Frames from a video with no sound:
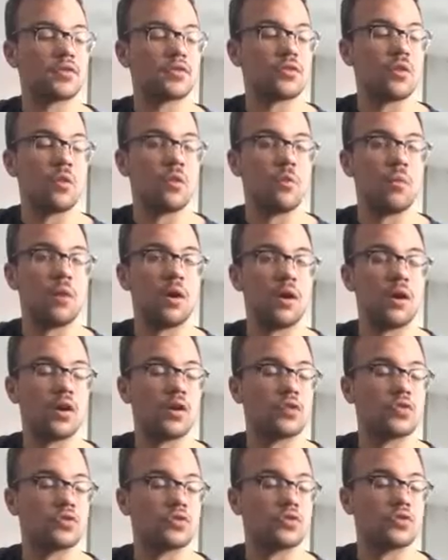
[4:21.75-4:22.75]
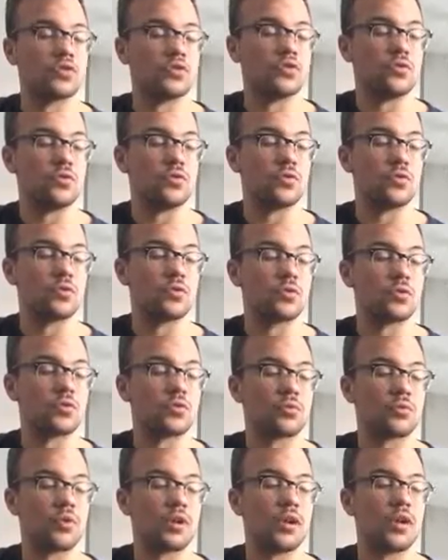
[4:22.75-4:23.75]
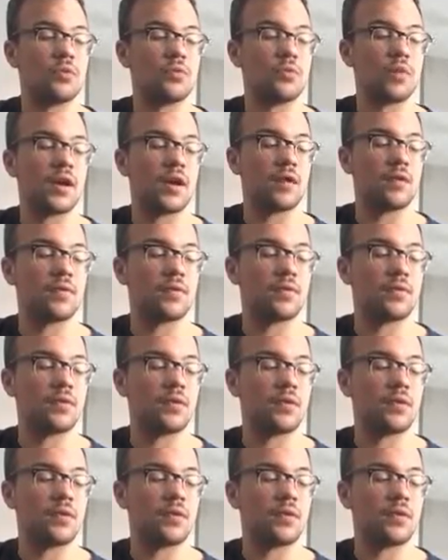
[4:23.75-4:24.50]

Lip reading: So 1, 2, 3, riff.